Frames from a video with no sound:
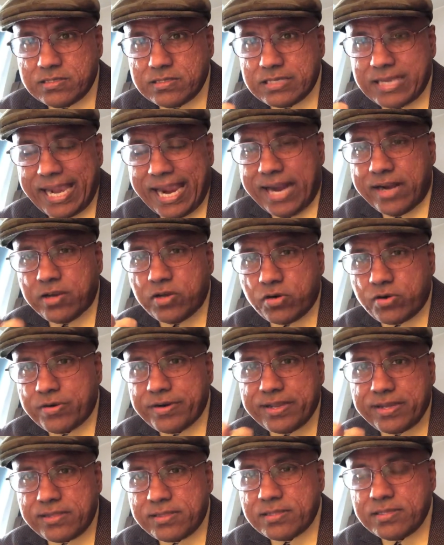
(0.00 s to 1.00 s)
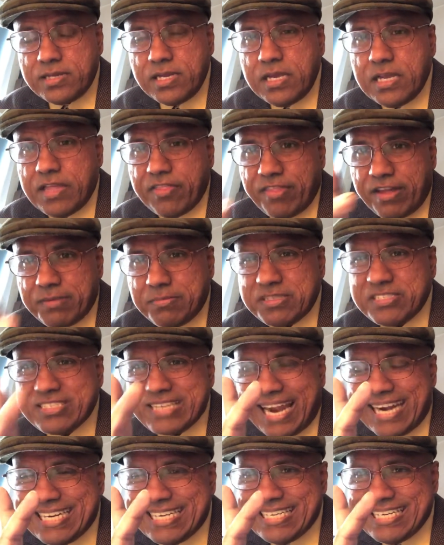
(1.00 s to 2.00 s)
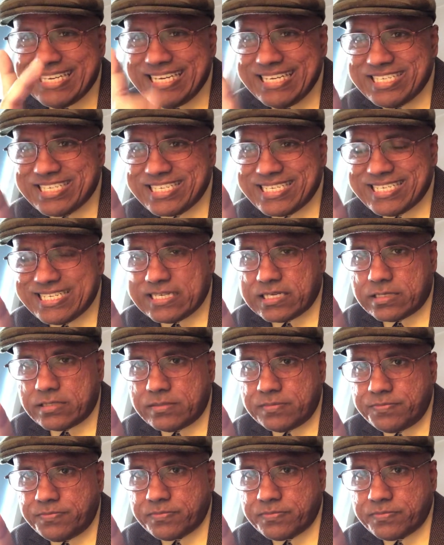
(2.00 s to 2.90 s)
Categorical, that means conditional,